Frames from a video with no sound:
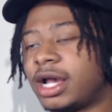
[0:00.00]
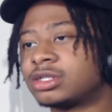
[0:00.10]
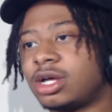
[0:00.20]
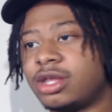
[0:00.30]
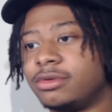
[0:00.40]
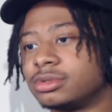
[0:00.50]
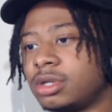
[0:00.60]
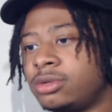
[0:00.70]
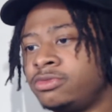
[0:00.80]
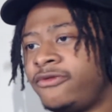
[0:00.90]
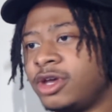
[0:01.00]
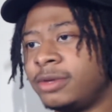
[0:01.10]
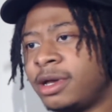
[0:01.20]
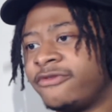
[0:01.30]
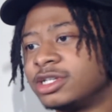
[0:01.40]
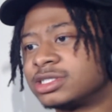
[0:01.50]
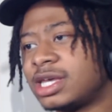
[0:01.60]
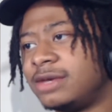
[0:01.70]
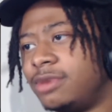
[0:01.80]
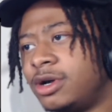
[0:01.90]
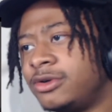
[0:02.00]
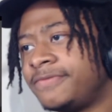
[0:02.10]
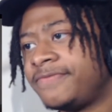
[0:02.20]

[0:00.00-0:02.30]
I thought I was. Um, you feel me? I'm finna say, bro.